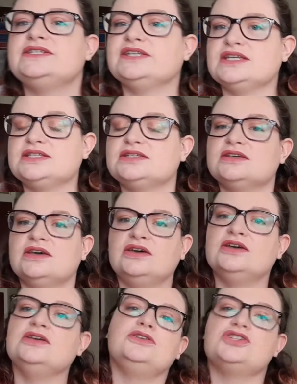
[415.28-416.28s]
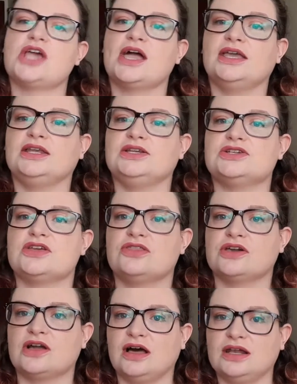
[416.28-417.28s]
did change the
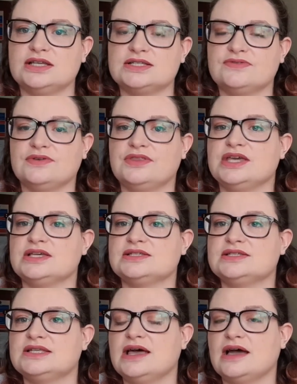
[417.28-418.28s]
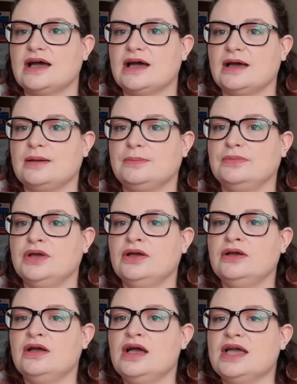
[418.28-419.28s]
colours for this.
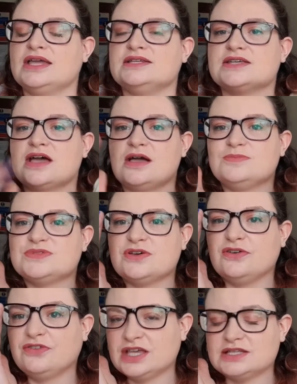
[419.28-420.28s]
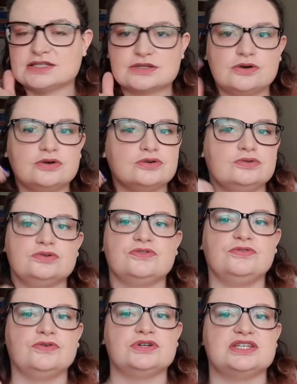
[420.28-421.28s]
In terms of it's called
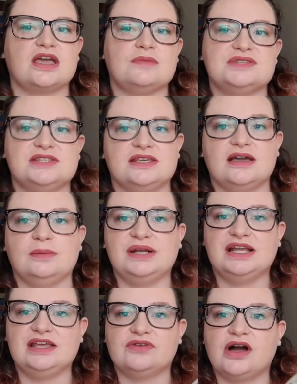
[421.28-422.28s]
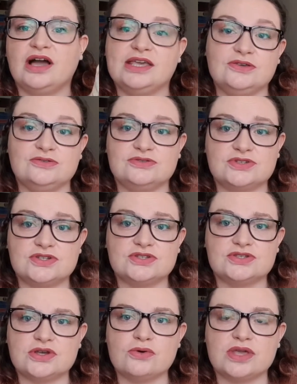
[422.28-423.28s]
for DMC, I believe. I used
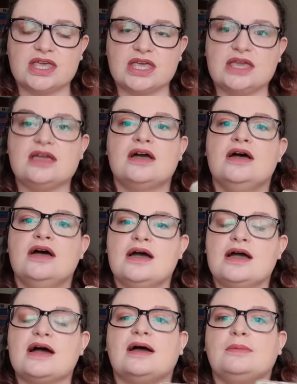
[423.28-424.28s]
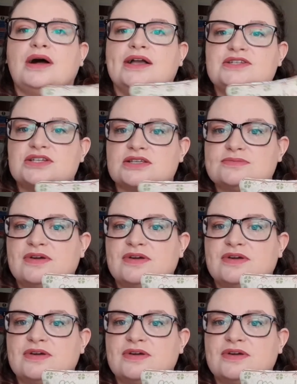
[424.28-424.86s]
Sulky. I just